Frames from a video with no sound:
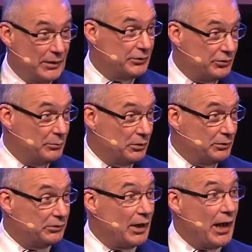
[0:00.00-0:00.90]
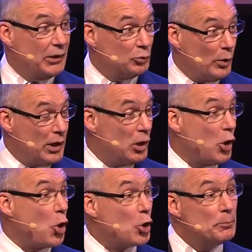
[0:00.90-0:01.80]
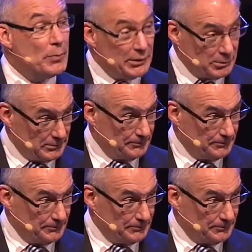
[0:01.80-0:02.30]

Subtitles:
disabilities, as well or better.